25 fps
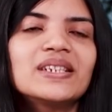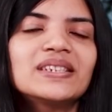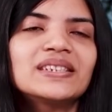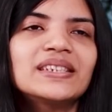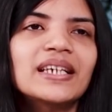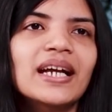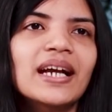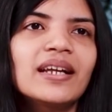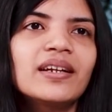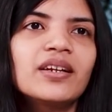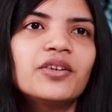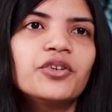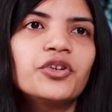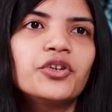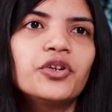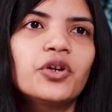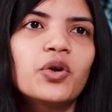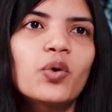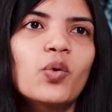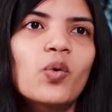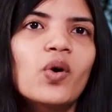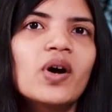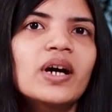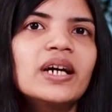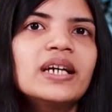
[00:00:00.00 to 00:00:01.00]
decided, you
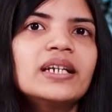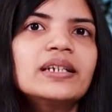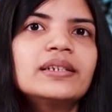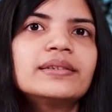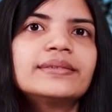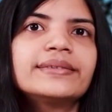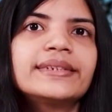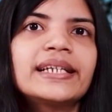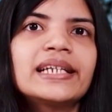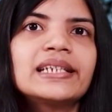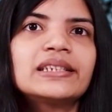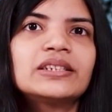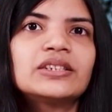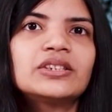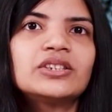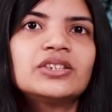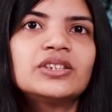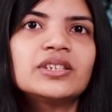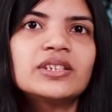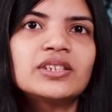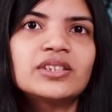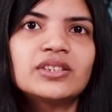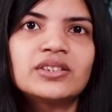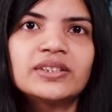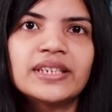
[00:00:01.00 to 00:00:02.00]
know what, let's
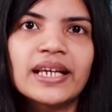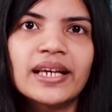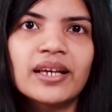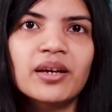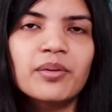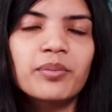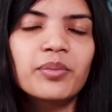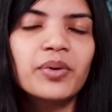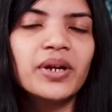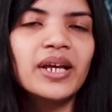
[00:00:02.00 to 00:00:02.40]
just take a